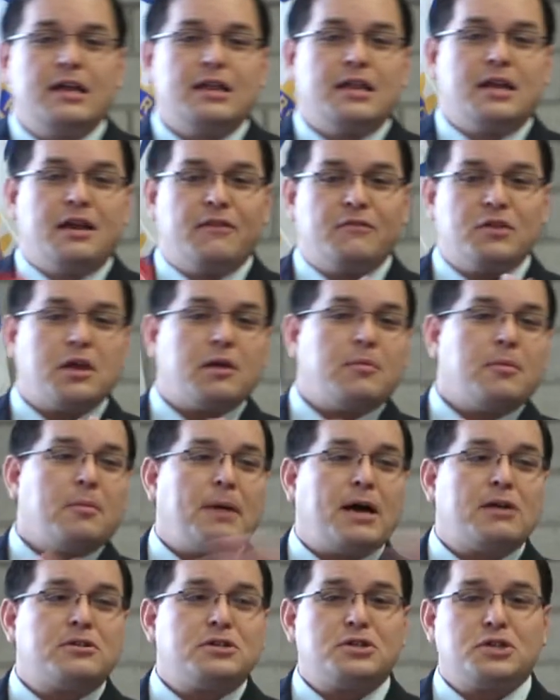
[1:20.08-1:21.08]
then everything I'm
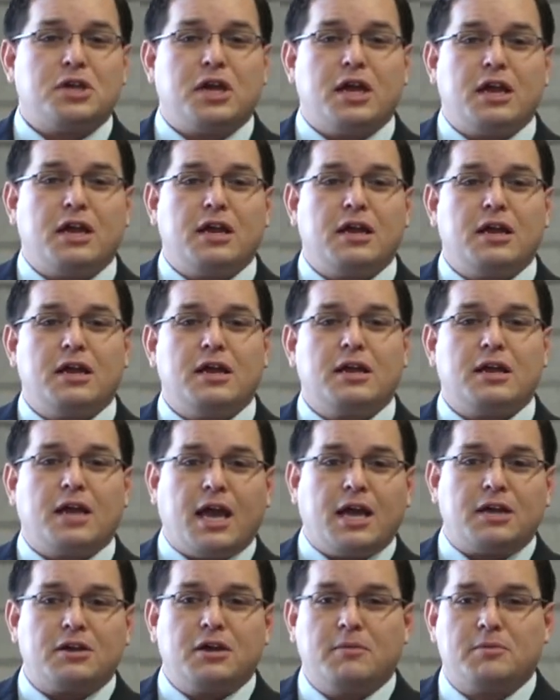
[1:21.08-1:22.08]
about to say
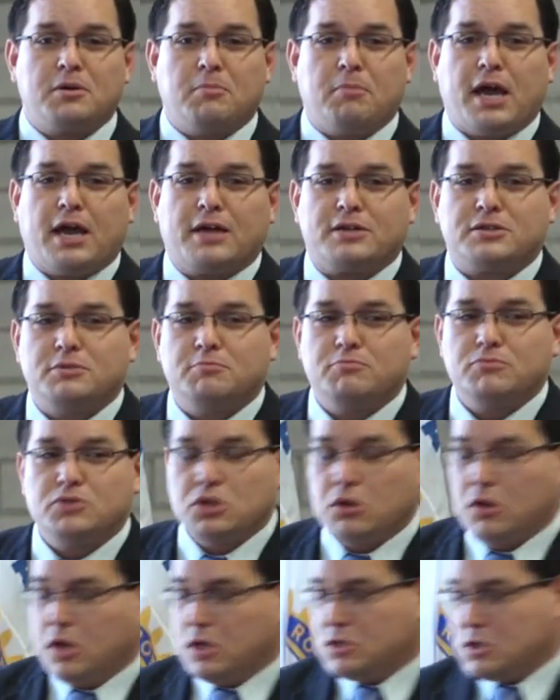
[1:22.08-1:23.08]
can come to pass.
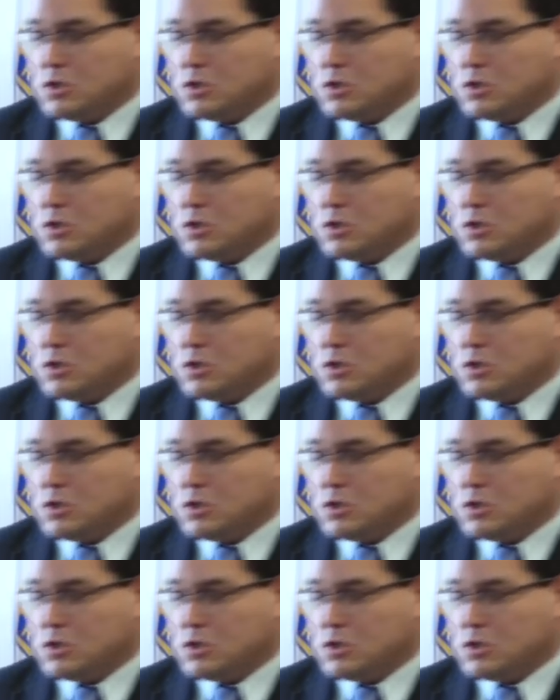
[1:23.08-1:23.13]
So let's